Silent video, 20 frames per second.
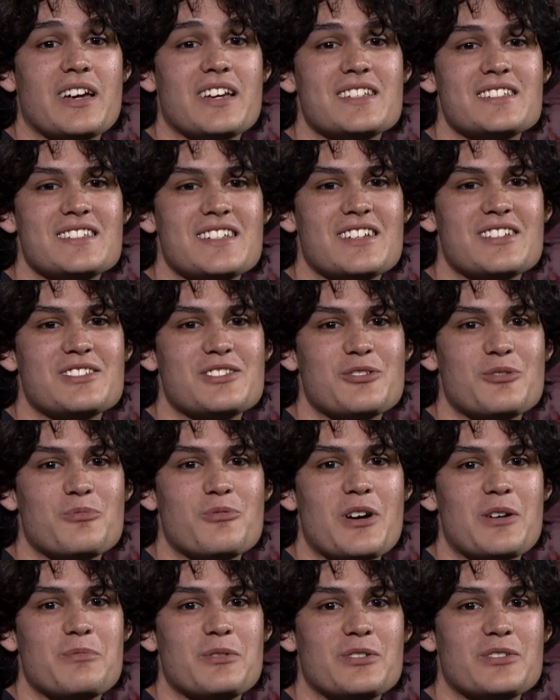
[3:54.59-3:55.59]
a C S U
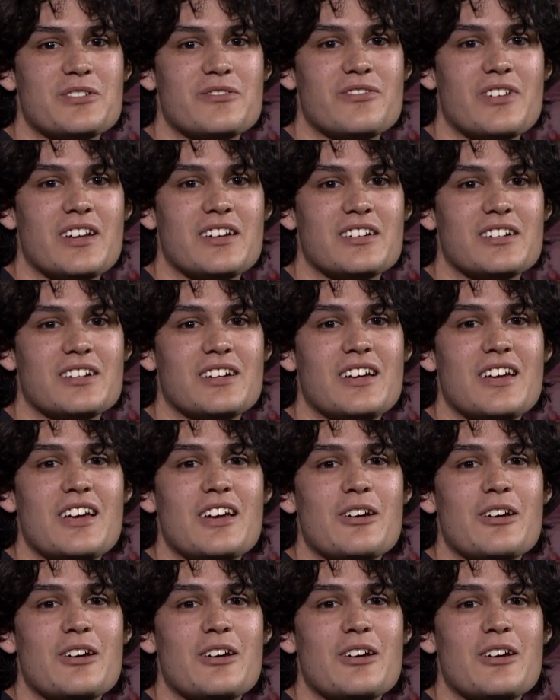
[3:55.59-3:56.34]
Pueblo defender.